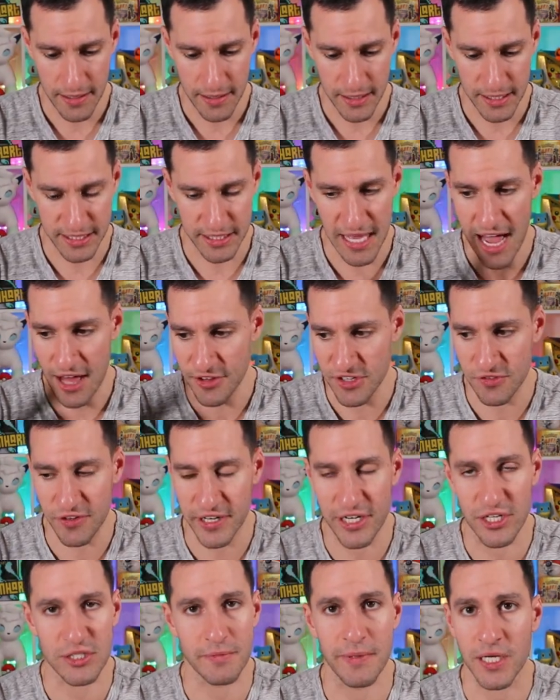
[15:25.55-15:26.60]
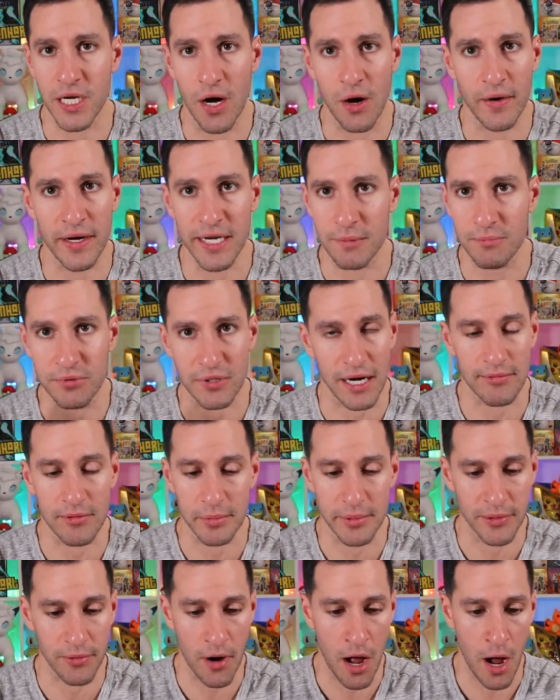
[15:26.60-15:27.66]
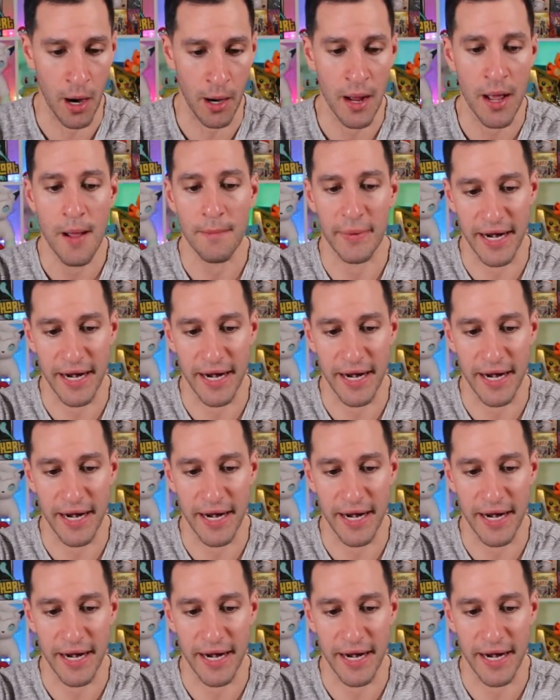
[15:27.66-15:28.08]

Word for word: Because how this video's been going, probably wrong.